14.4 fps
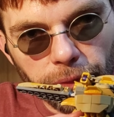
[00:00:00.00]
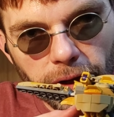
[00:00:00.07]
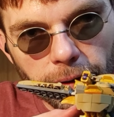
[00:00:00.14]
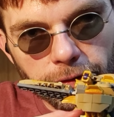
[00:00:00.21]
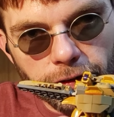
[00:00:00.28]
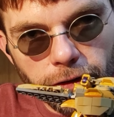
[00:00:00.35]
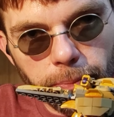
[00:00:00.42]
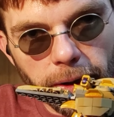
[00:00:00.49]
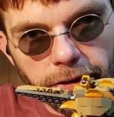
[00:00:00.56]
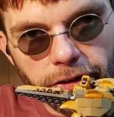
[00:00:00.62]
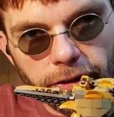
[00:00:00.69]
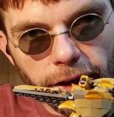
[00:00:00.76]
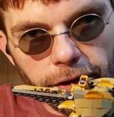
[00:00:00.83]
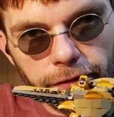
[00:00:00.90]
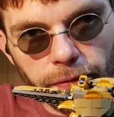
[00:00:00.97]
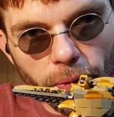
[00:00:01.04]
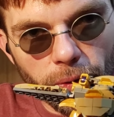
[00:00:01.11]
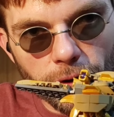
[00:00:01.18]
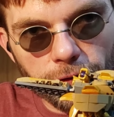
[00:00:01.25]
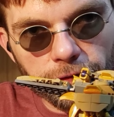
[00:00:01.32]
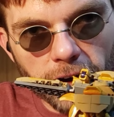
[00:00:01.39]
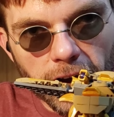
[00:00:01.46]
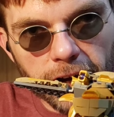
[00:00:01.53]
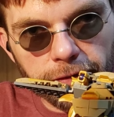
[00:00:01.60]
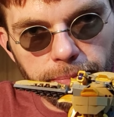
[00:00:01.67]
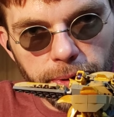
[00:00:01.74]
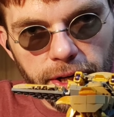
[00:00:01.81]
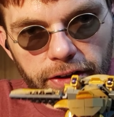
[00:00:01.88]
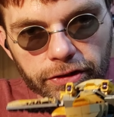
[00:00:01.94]
I was expecting like 4 or
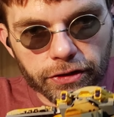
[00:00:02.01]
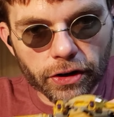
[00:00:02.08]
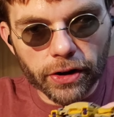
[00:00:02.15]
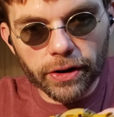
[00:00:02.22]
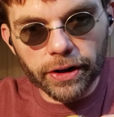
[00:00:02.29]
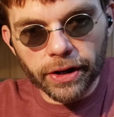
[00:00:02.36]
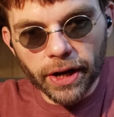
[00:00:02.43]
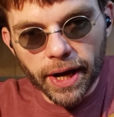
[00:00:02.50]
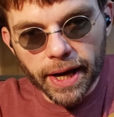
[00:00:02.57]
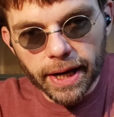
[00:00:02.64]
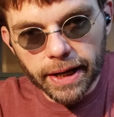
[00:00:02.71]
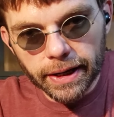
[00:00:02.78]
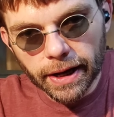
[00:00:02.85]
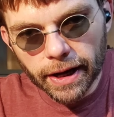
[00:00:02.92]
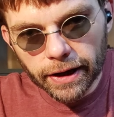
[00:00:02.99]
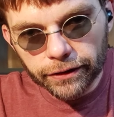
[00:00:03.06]
5 bricks in height,